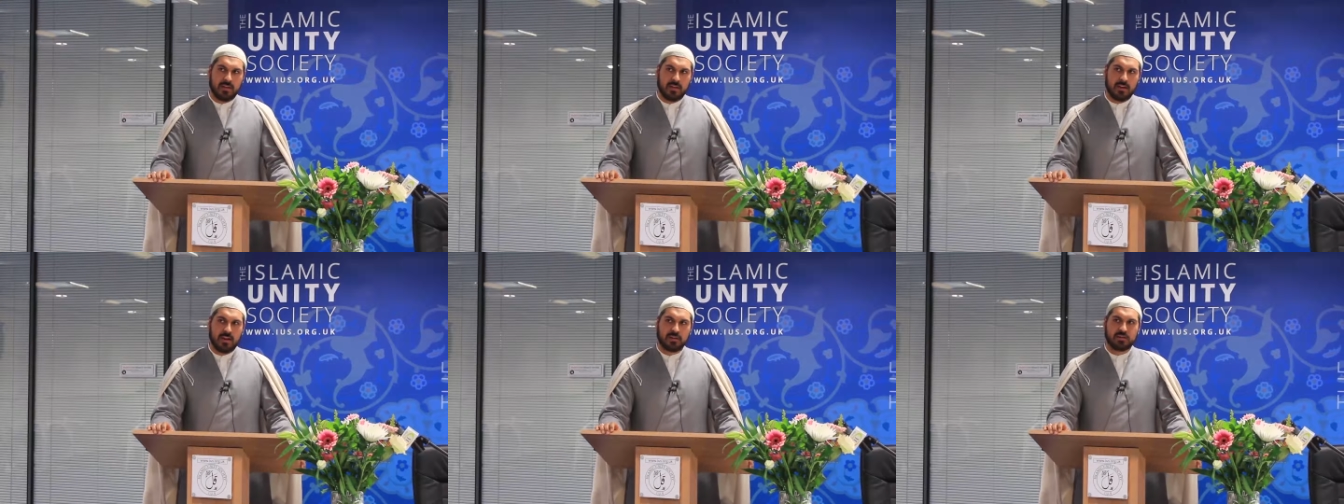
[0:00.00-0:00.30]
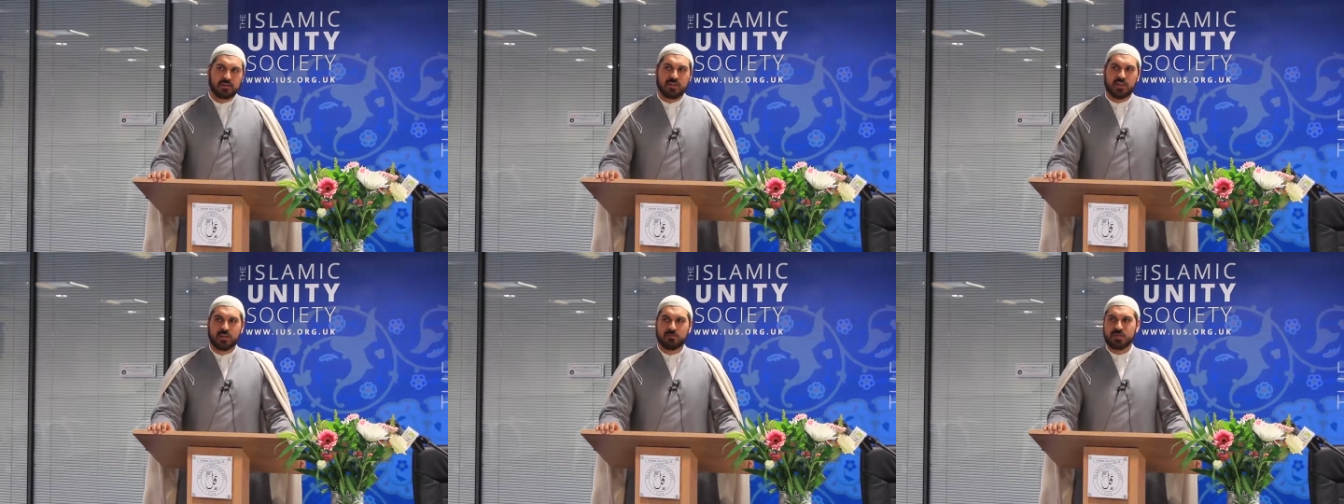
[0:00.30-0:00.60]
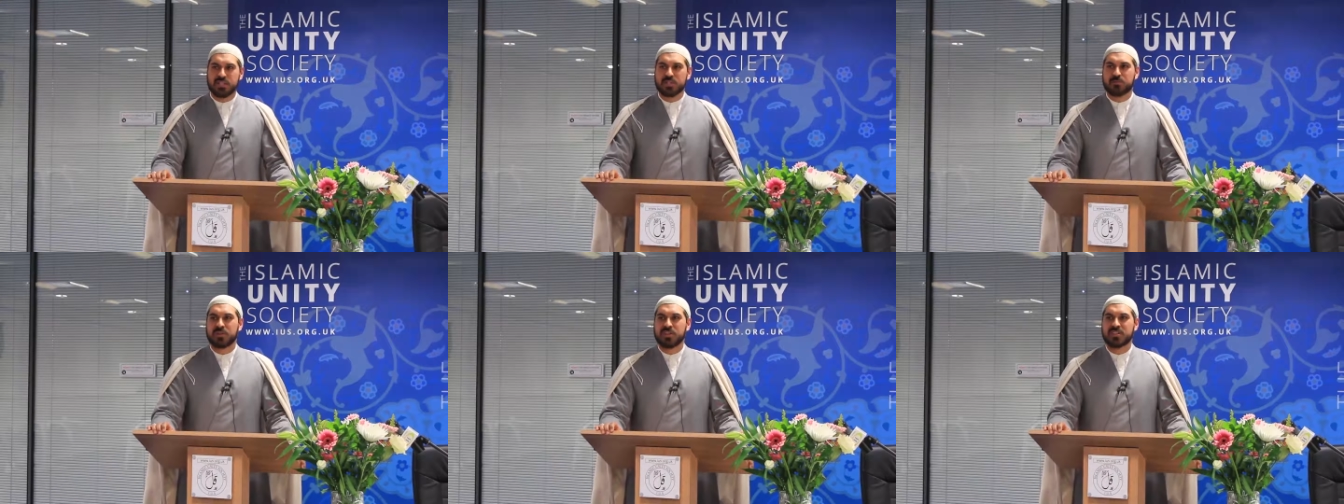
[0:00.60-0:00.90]
And Ayatollah
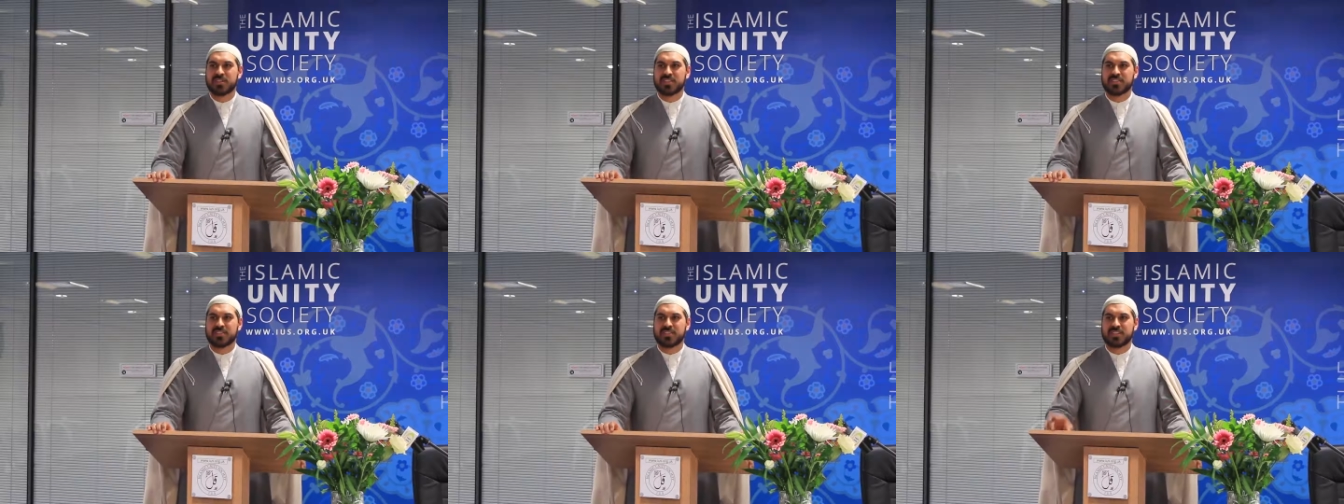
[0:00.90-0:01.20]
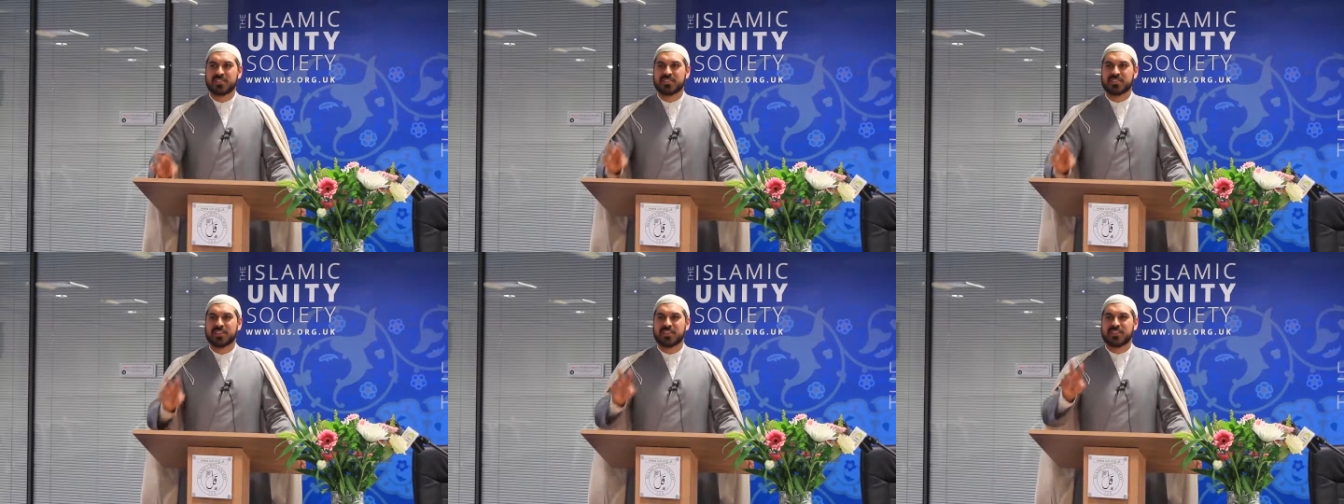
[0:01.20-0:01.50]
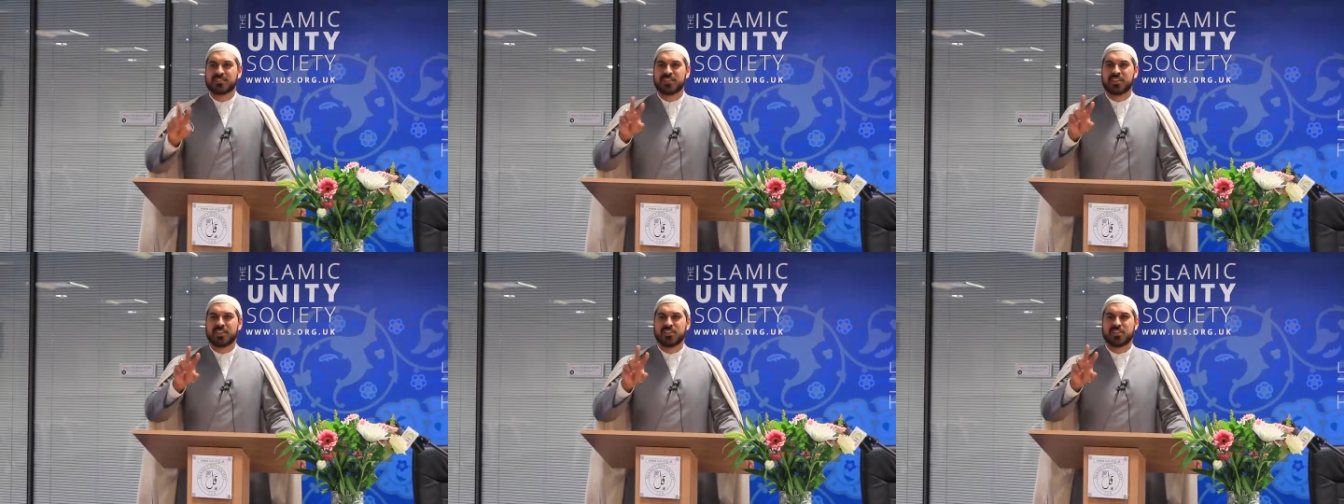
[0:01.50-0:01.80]
Misbah Yazdi
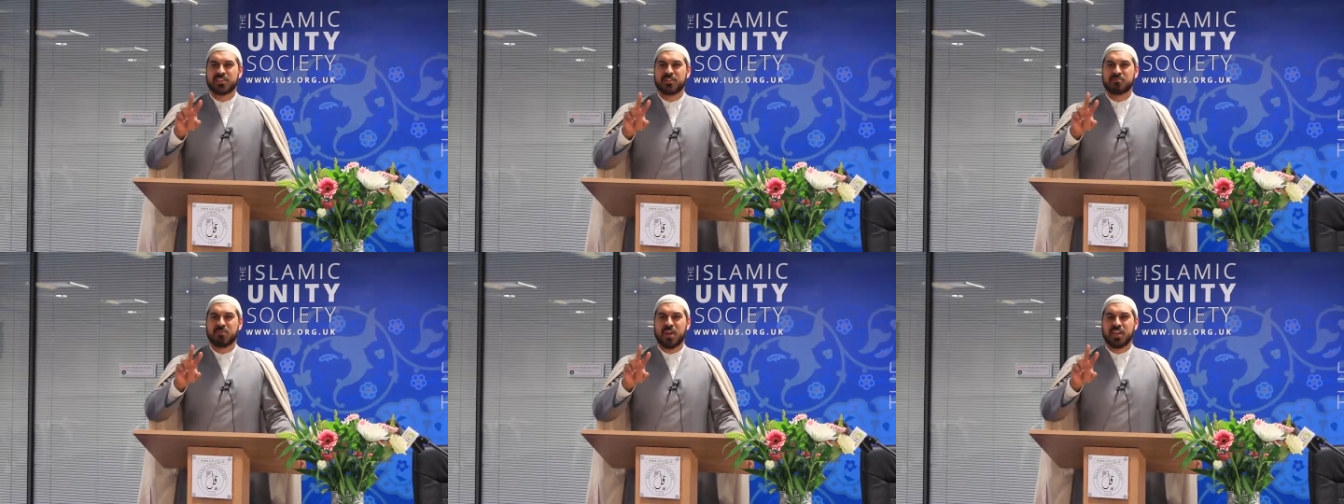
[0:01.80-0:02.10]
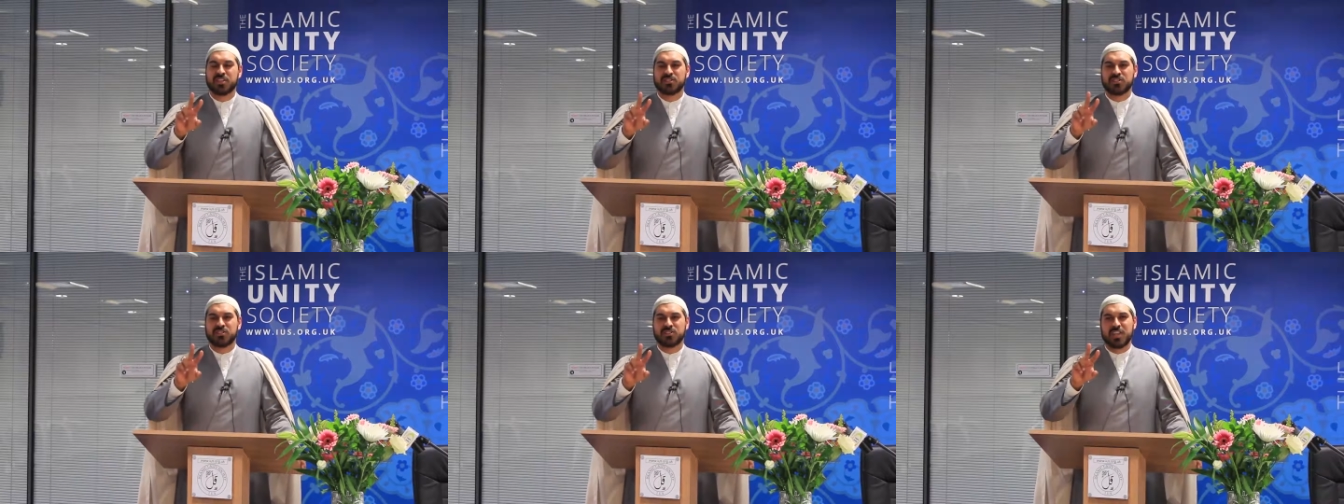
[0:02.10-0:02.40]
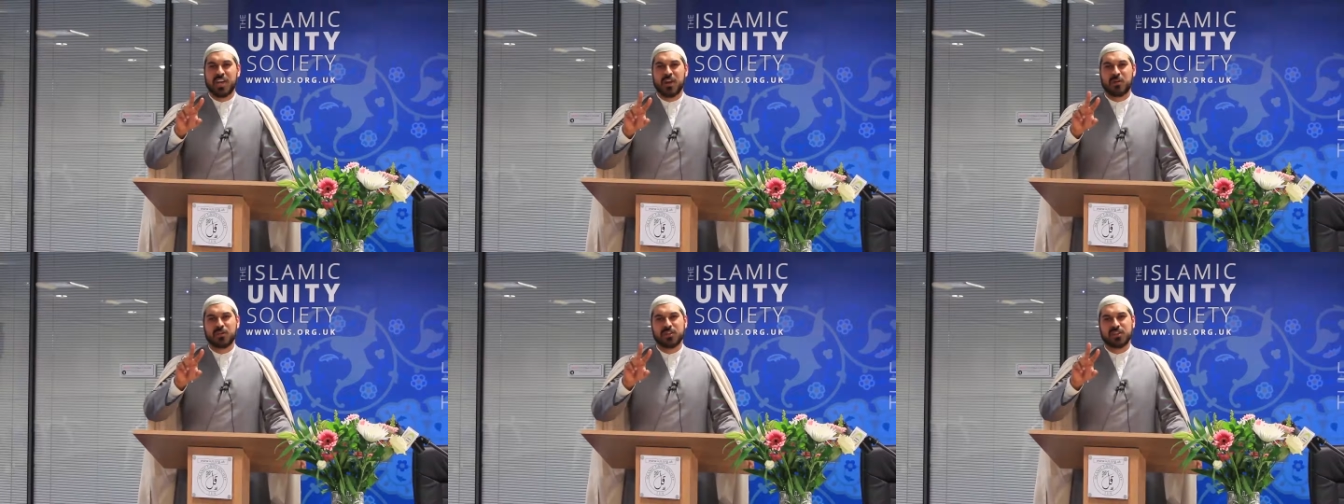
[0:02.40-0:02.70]
says that imagine
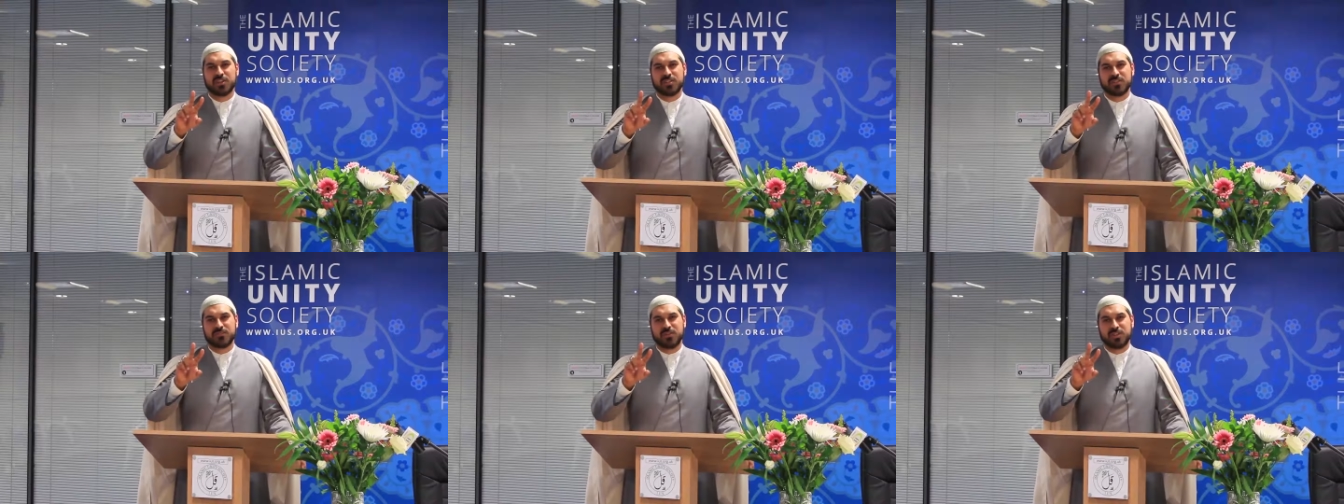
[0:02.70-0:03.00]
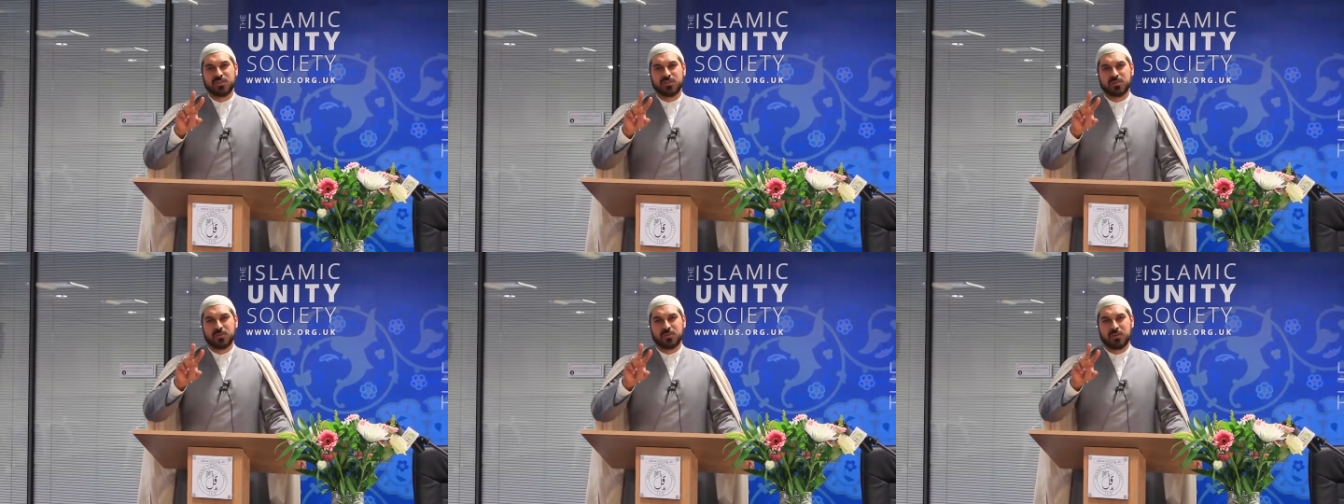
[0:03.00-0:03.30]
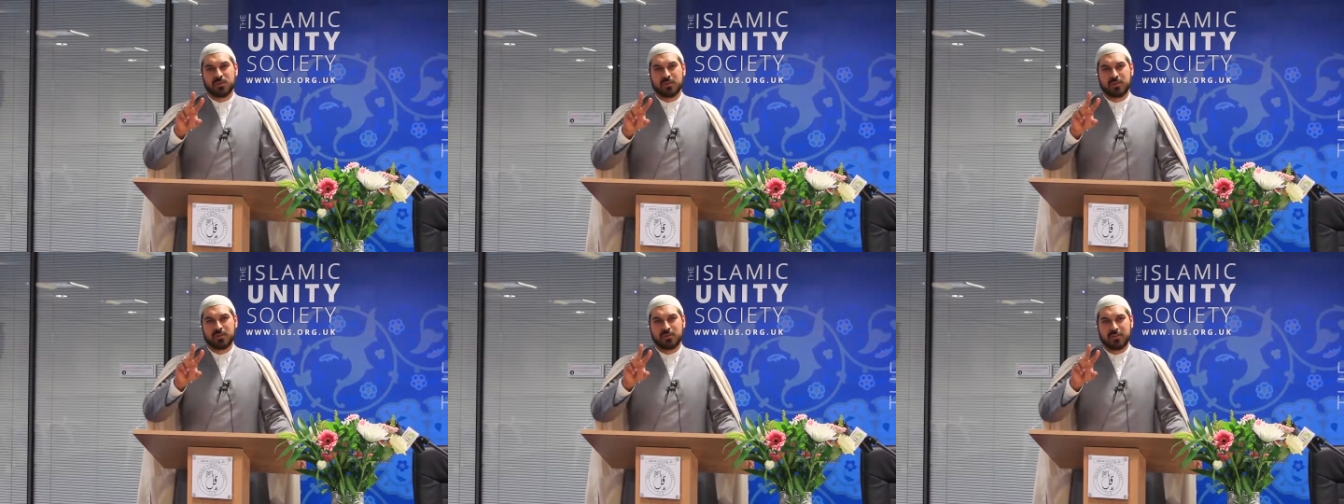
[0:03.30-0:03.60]
now an
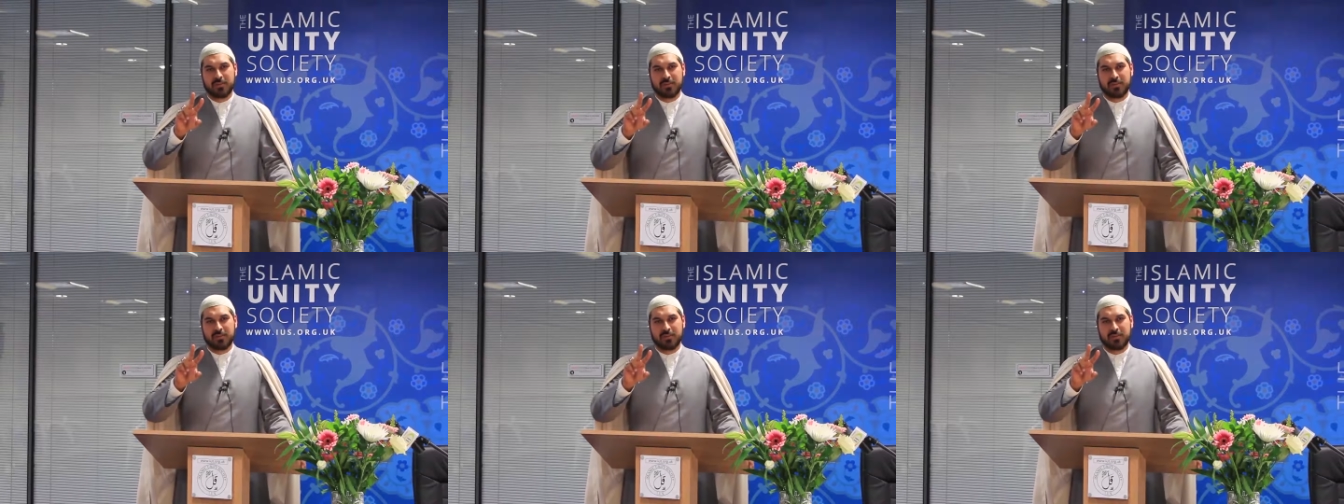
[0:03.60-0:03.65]
individual